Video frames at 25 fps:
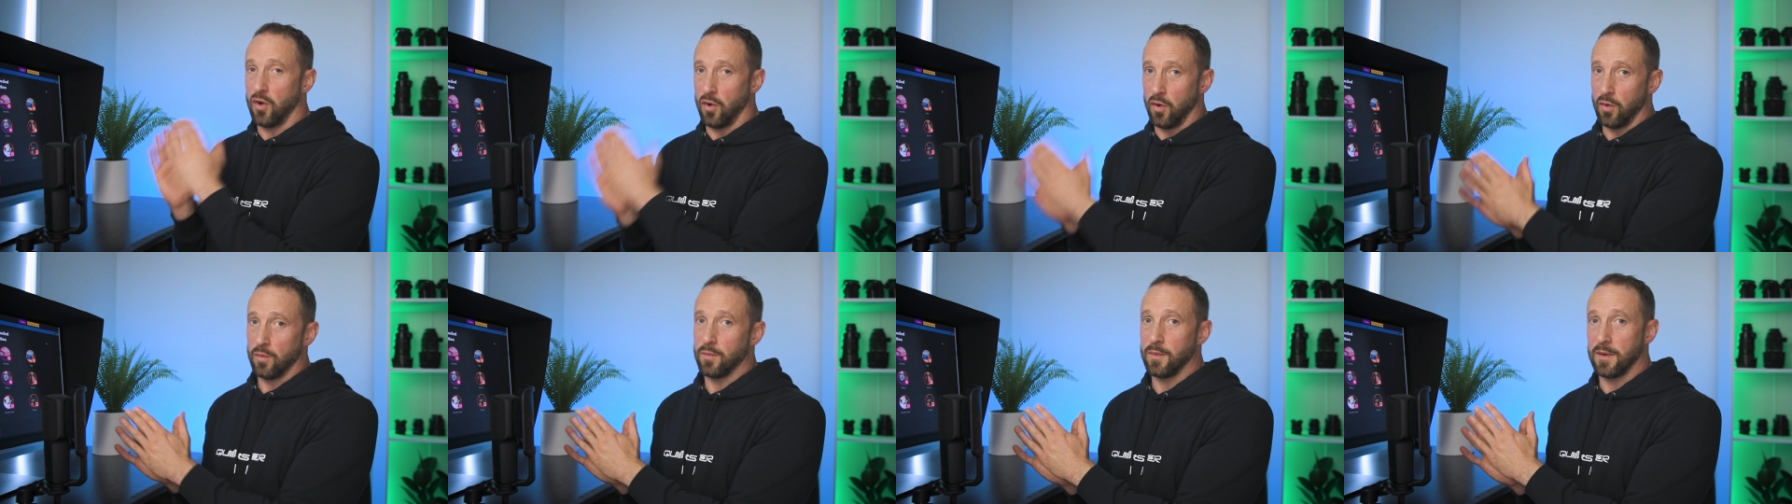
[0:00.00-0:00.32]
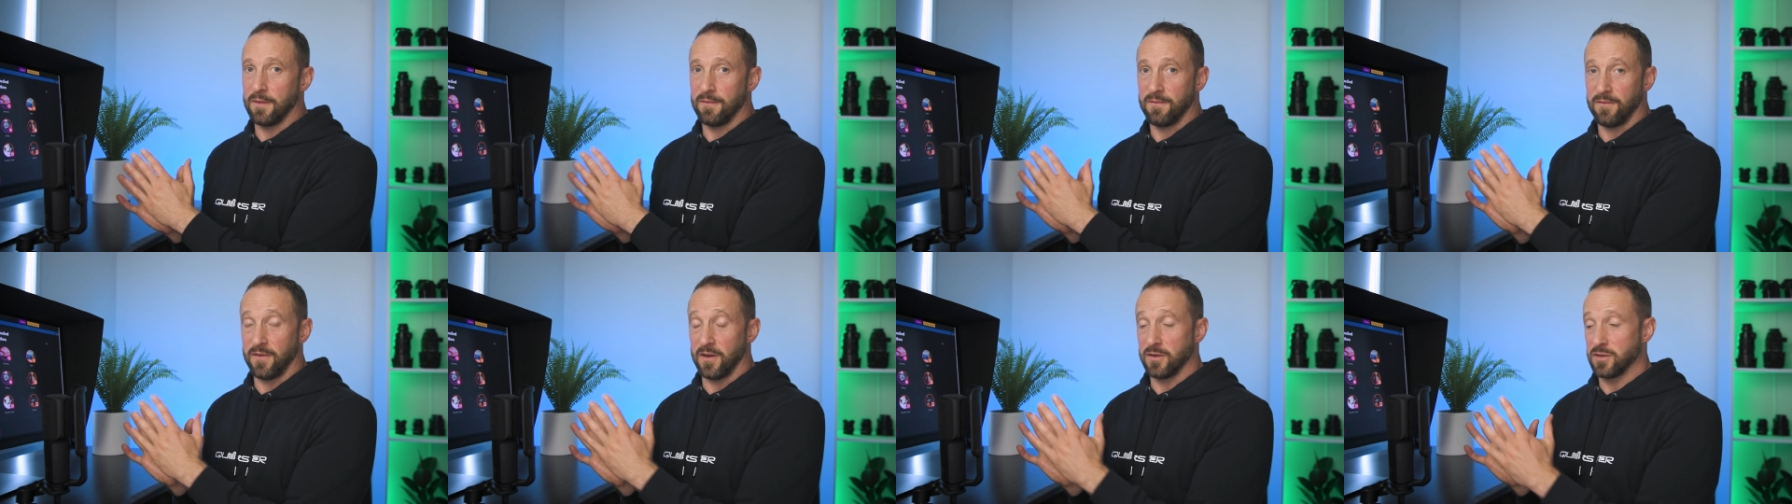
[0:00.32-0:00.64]

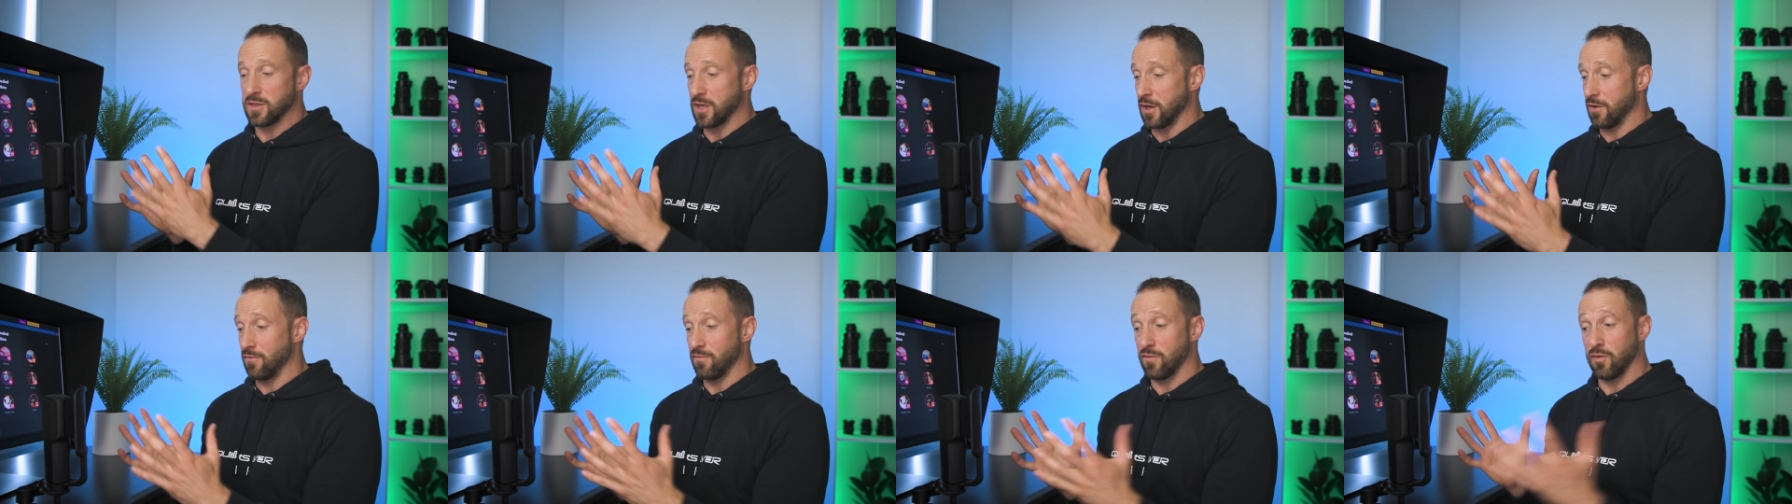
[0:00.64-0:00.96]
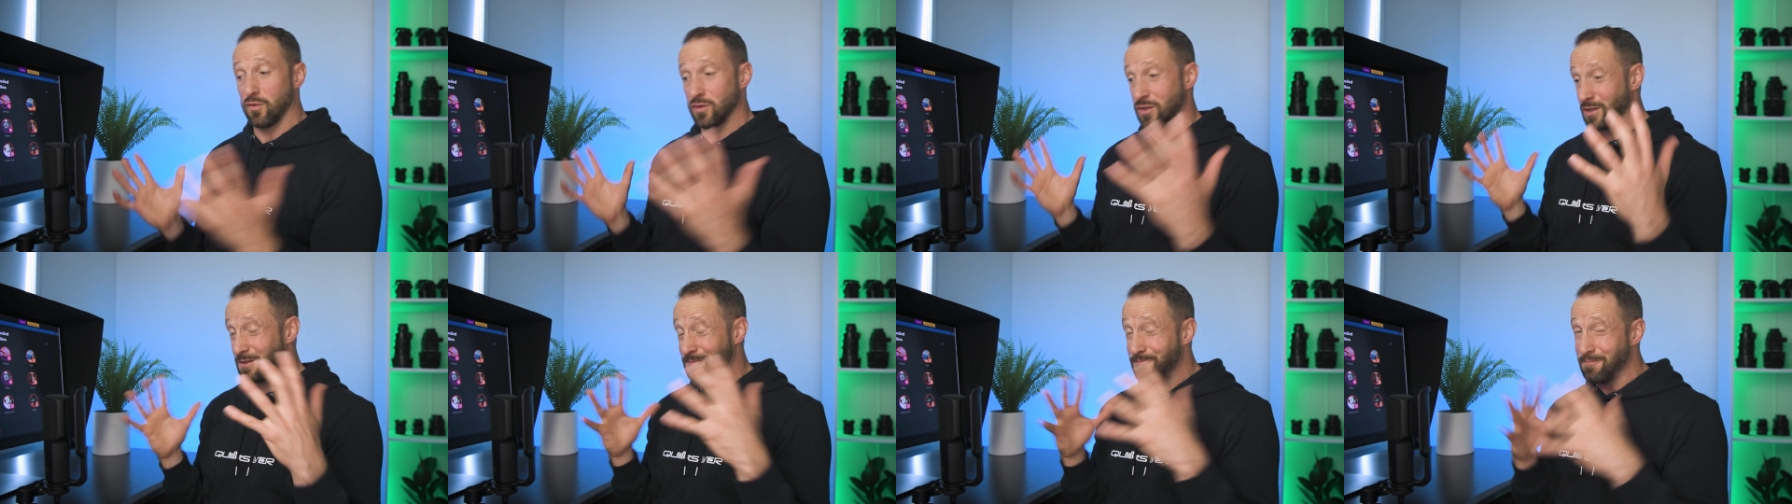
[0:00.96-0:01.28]
ON1 Photo
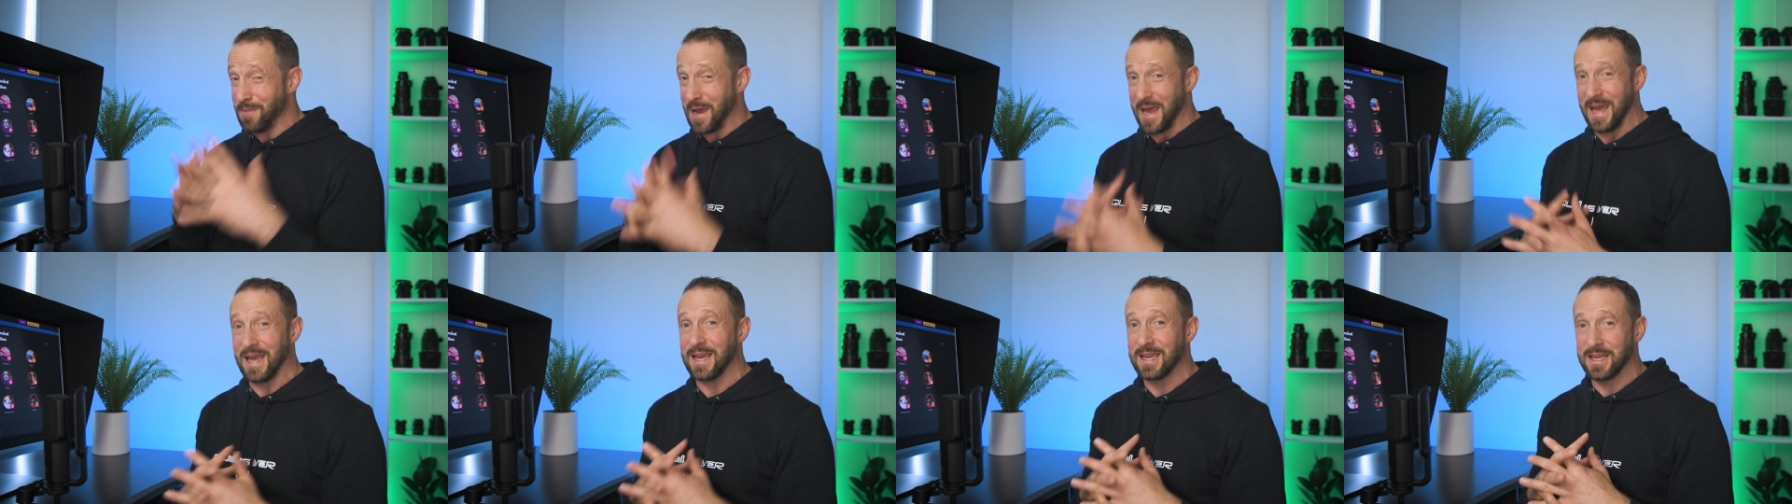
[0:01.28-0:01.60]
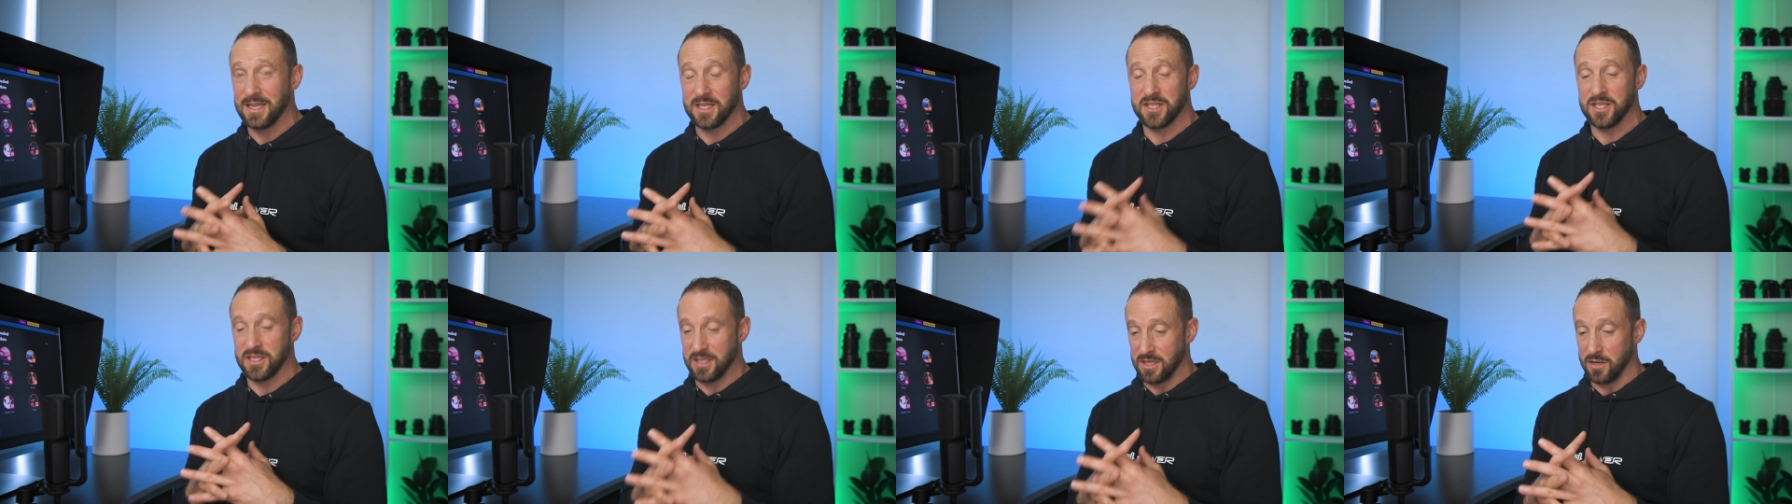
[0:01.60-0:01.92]
RAW just
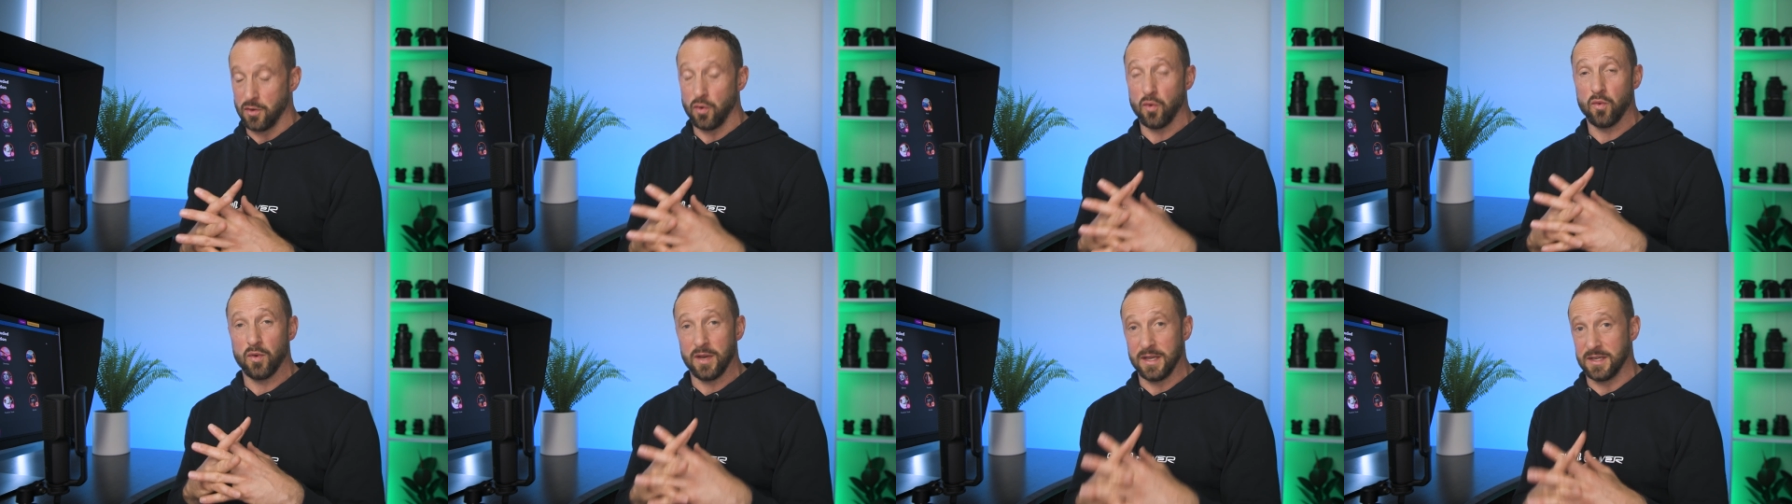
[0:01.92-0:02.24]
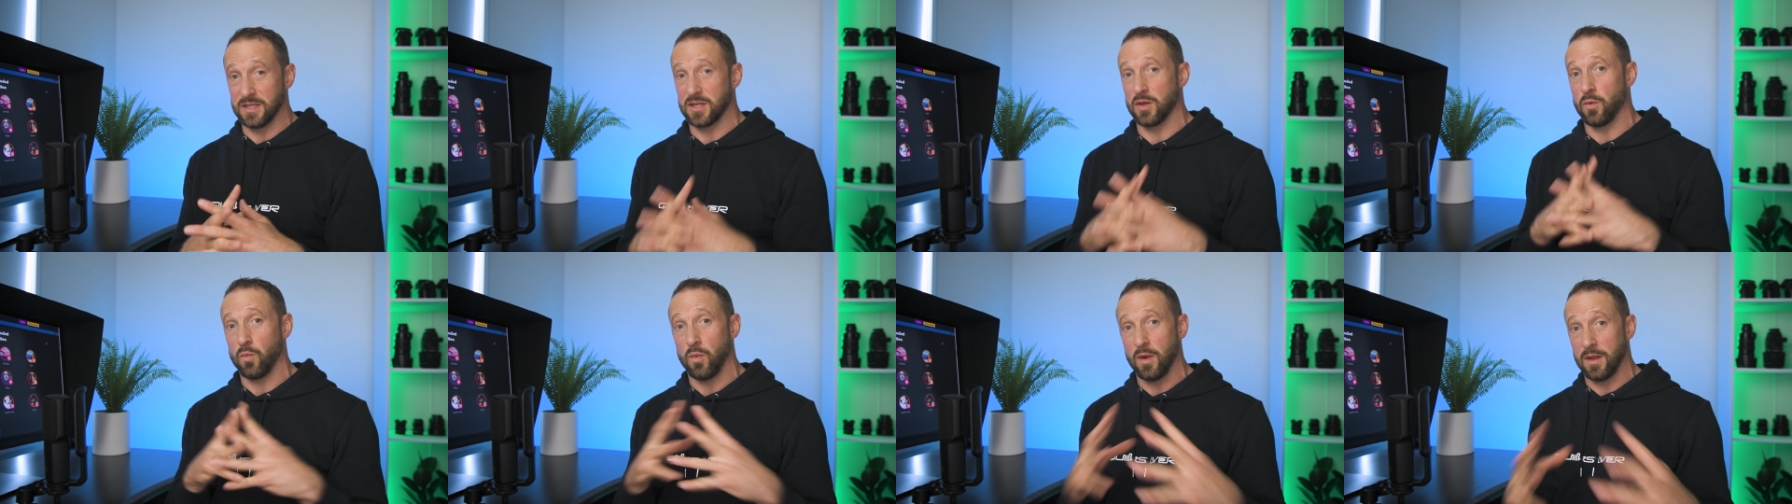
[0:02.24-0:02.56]
packages it all
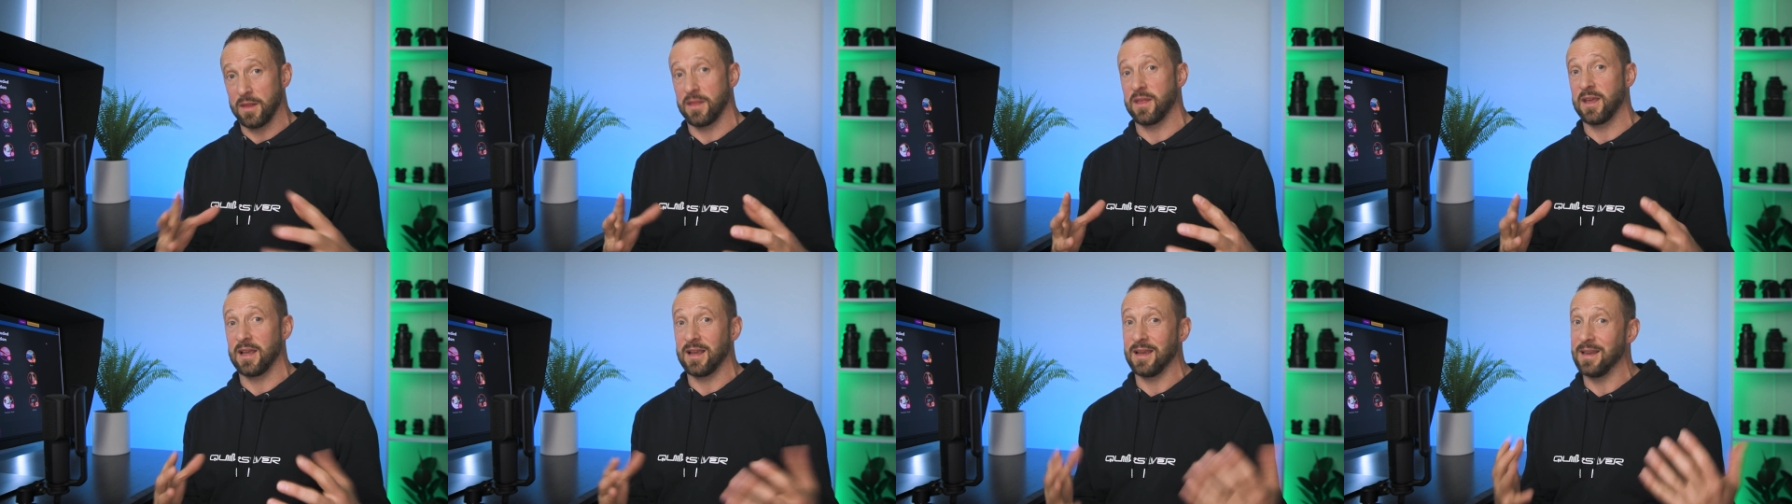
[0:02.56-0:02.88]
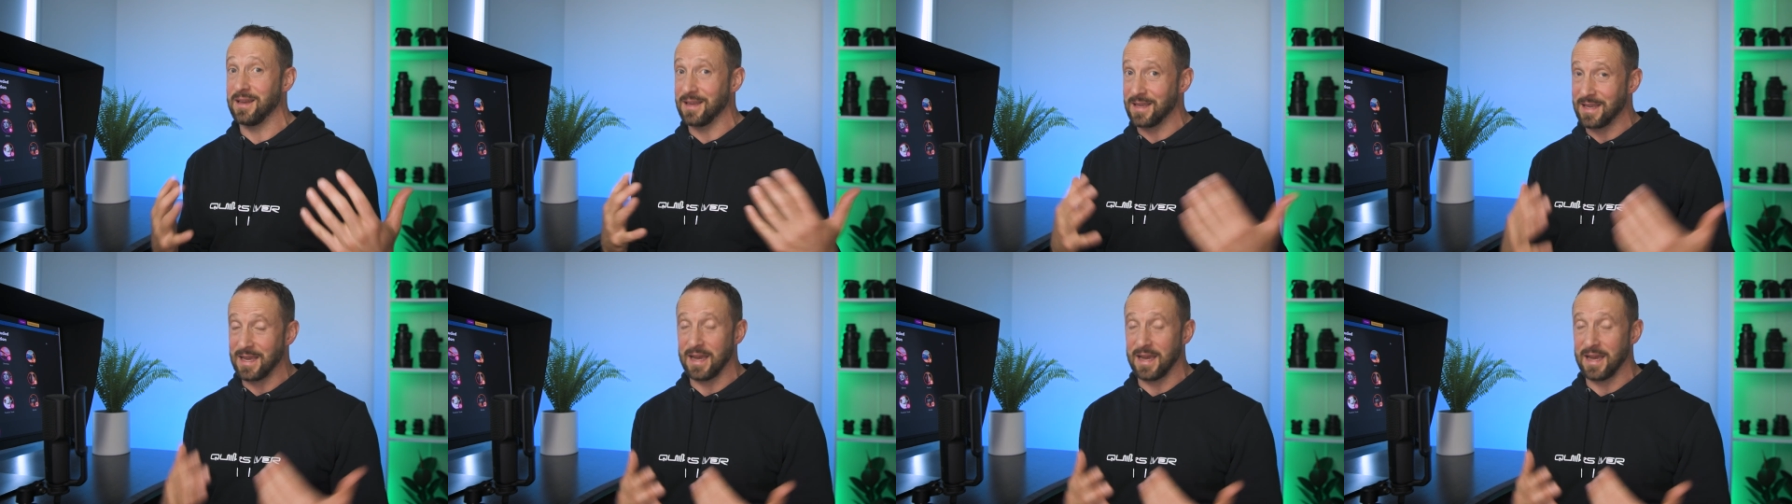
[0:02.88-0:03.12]
into one thing and